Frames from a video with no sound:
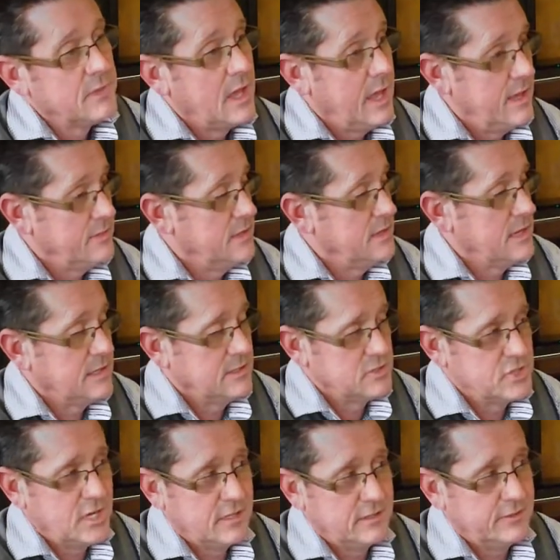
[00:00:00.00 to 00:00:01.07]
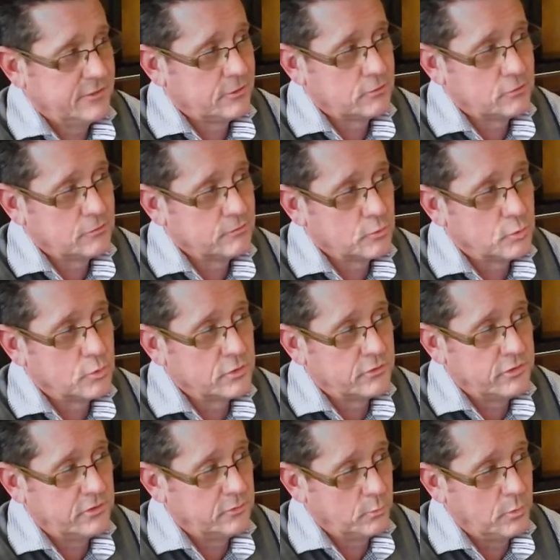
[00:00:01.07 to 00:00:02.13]
and then I can check it on the clerk of courts
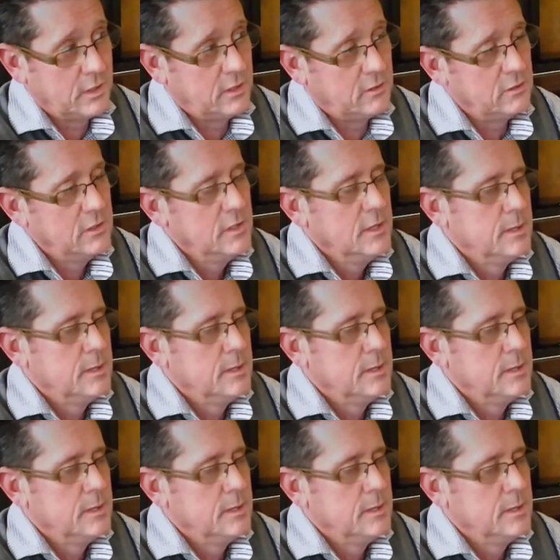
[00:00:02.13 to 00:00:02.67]
as well.